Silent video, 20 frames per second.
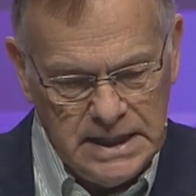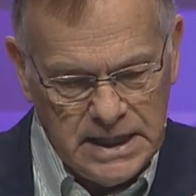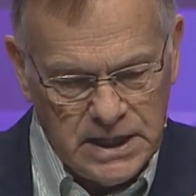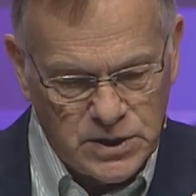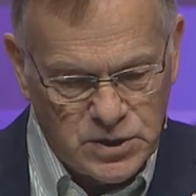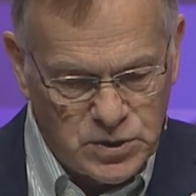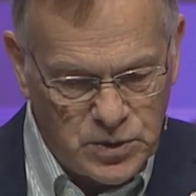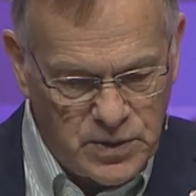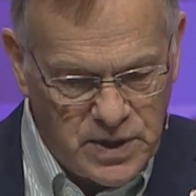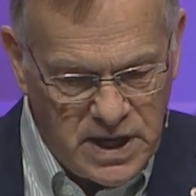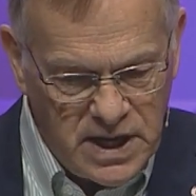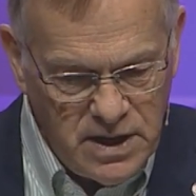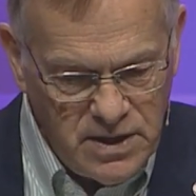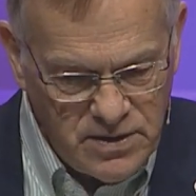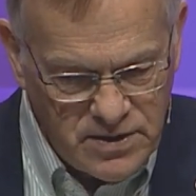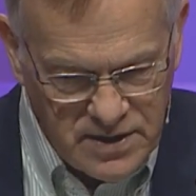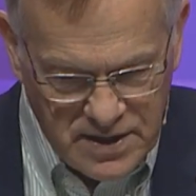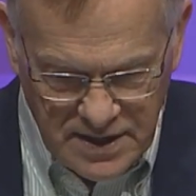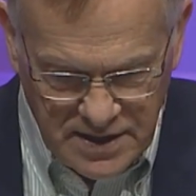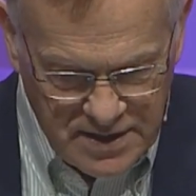And so
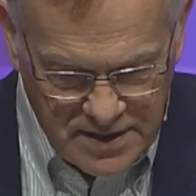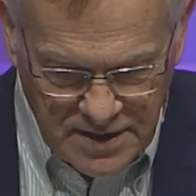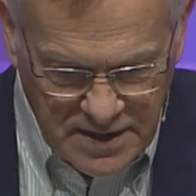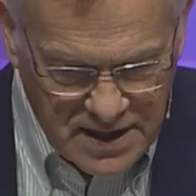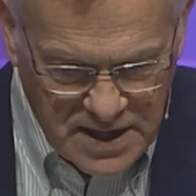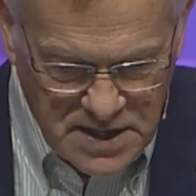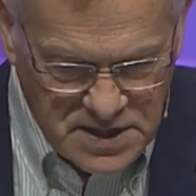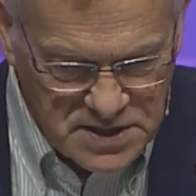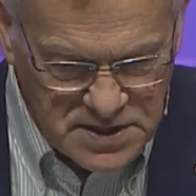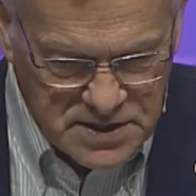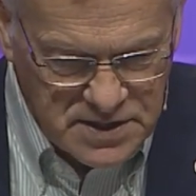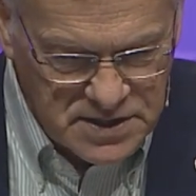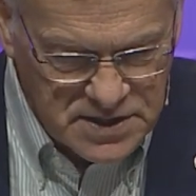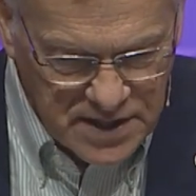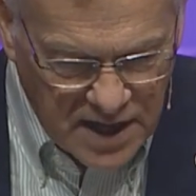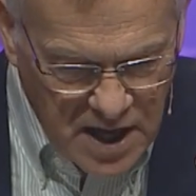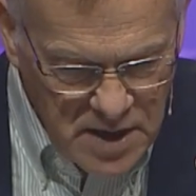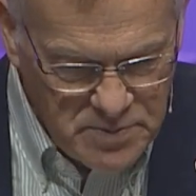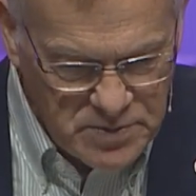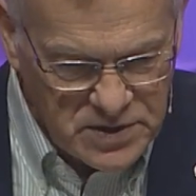here, these
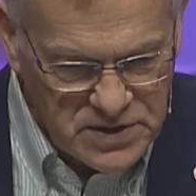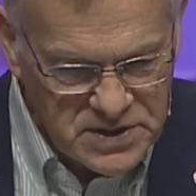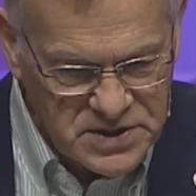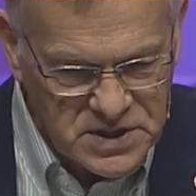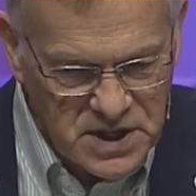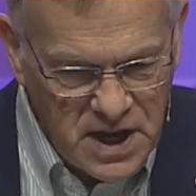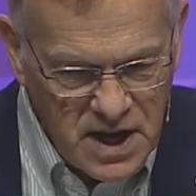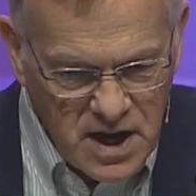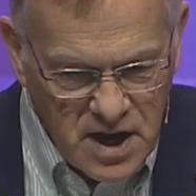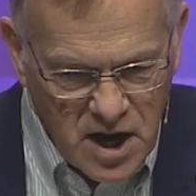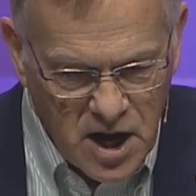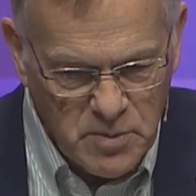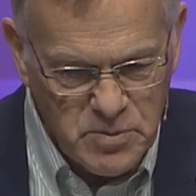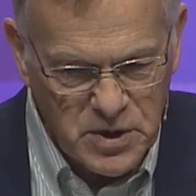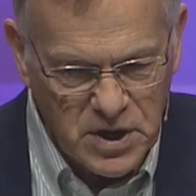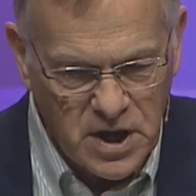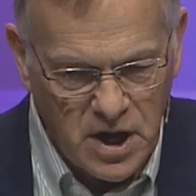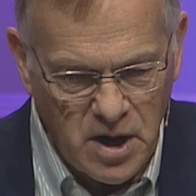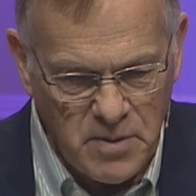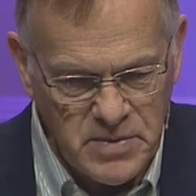disciples are
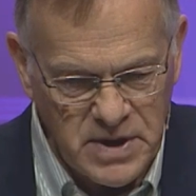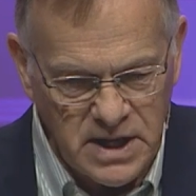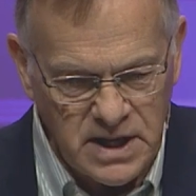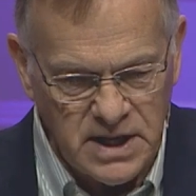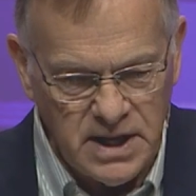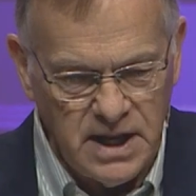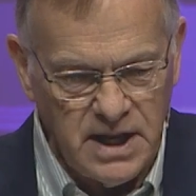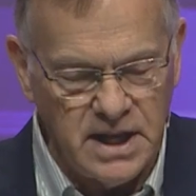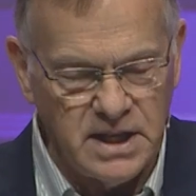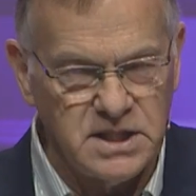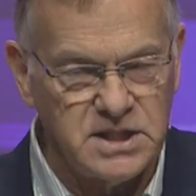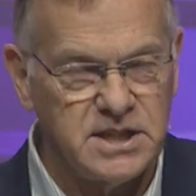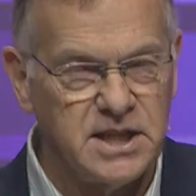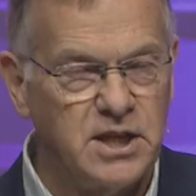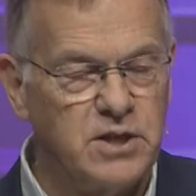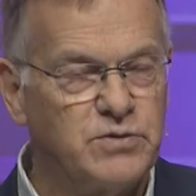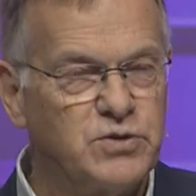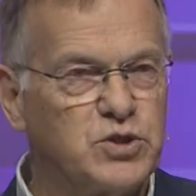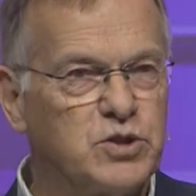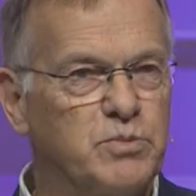becoming,
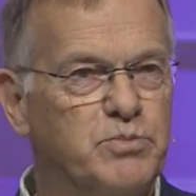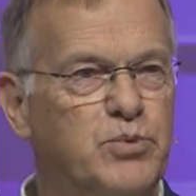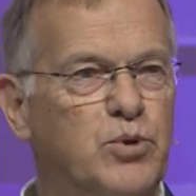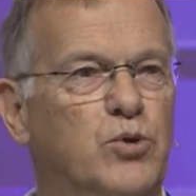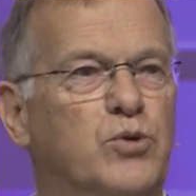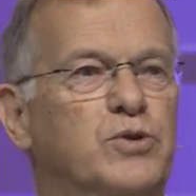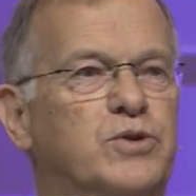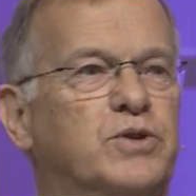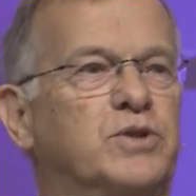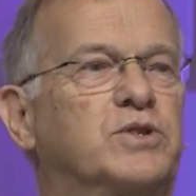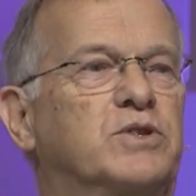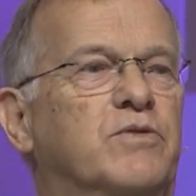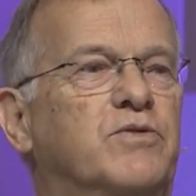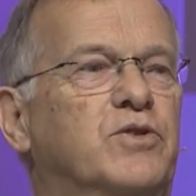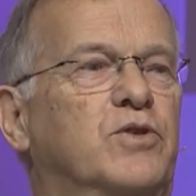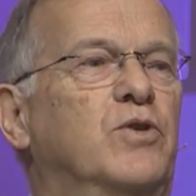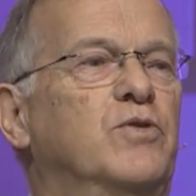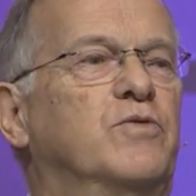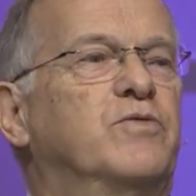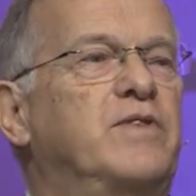instead of supporters of
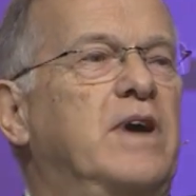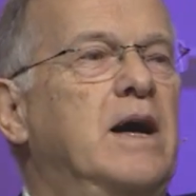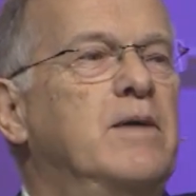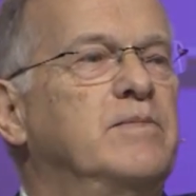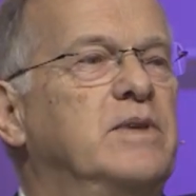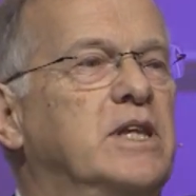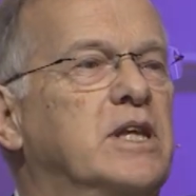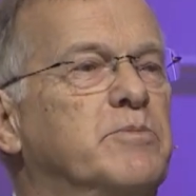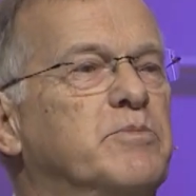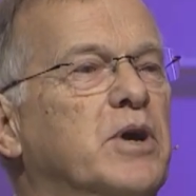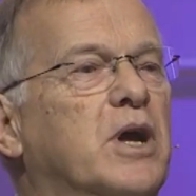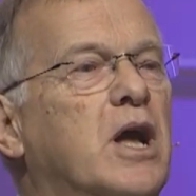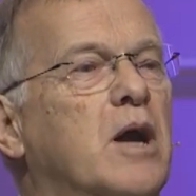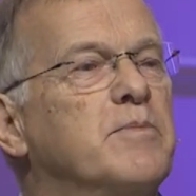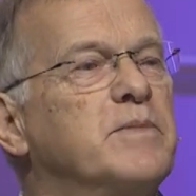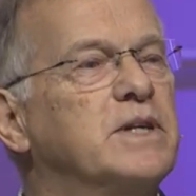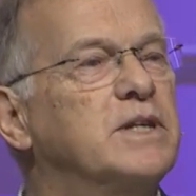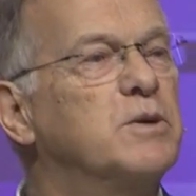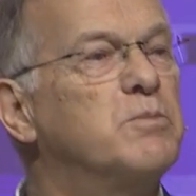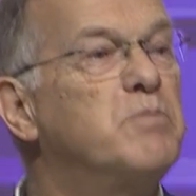their own family, they're
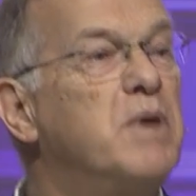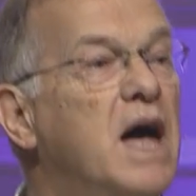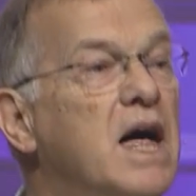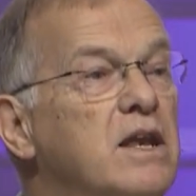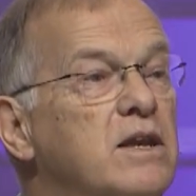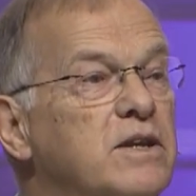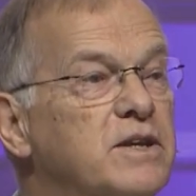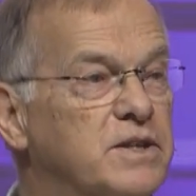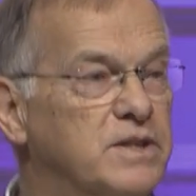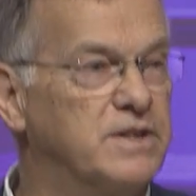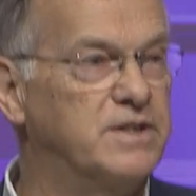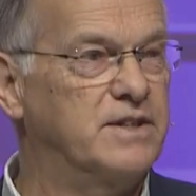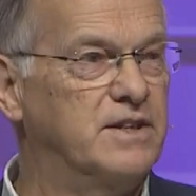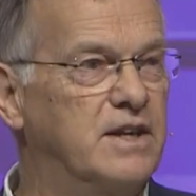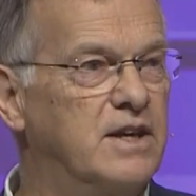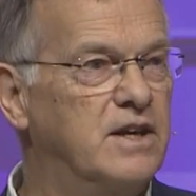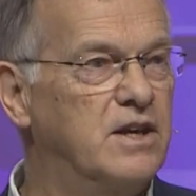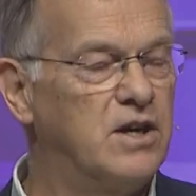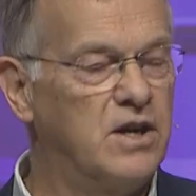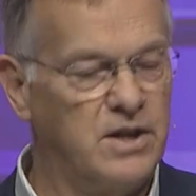becoming dependent
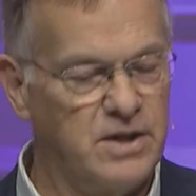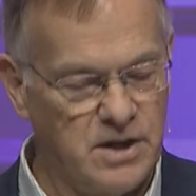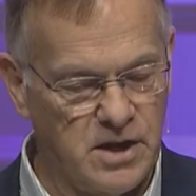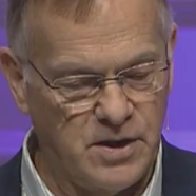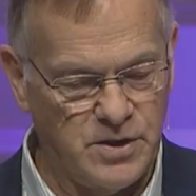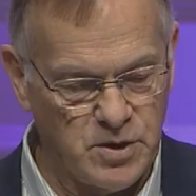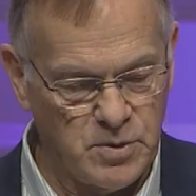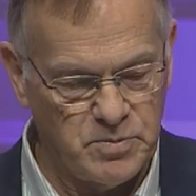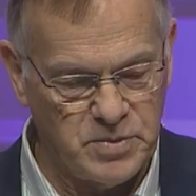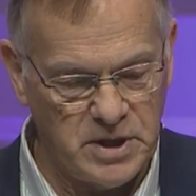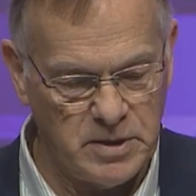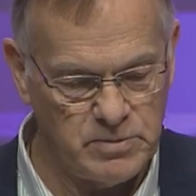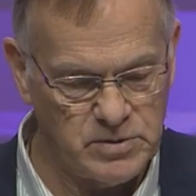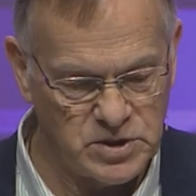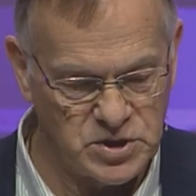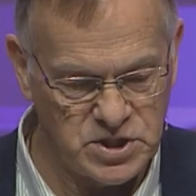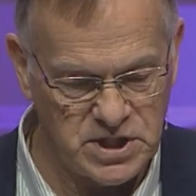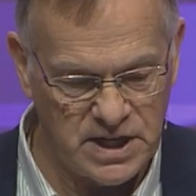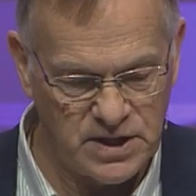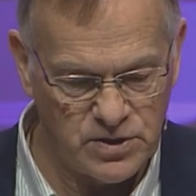on other
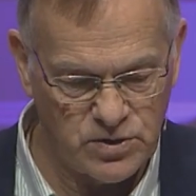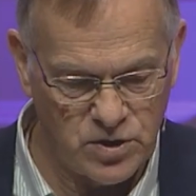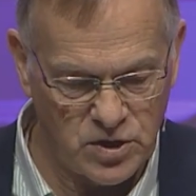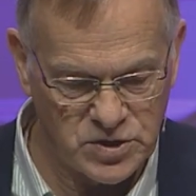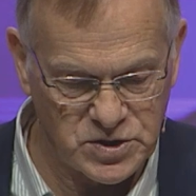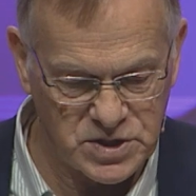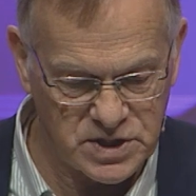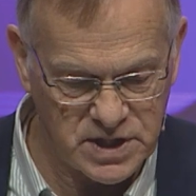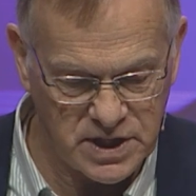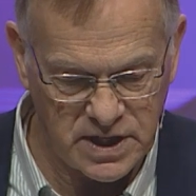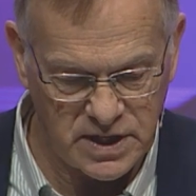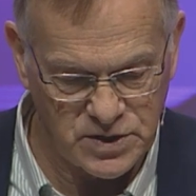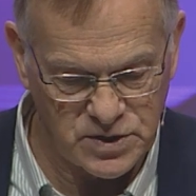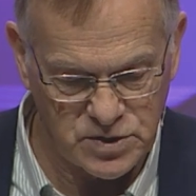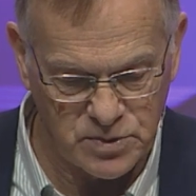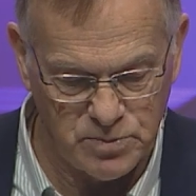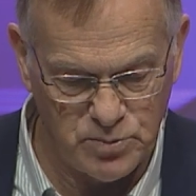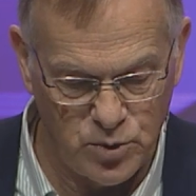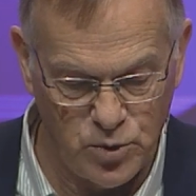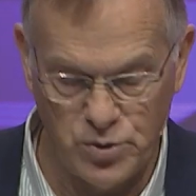people's generosity and
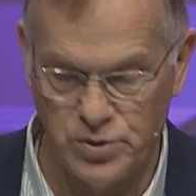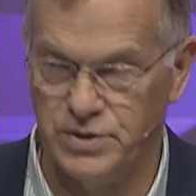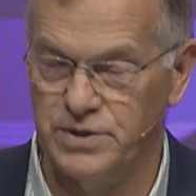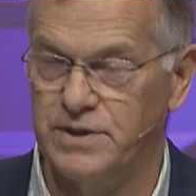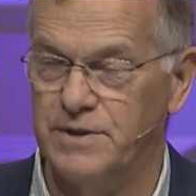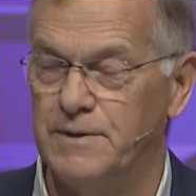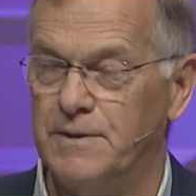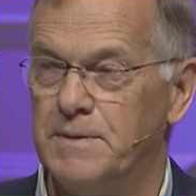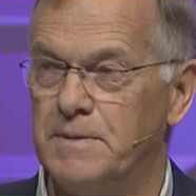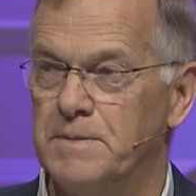support.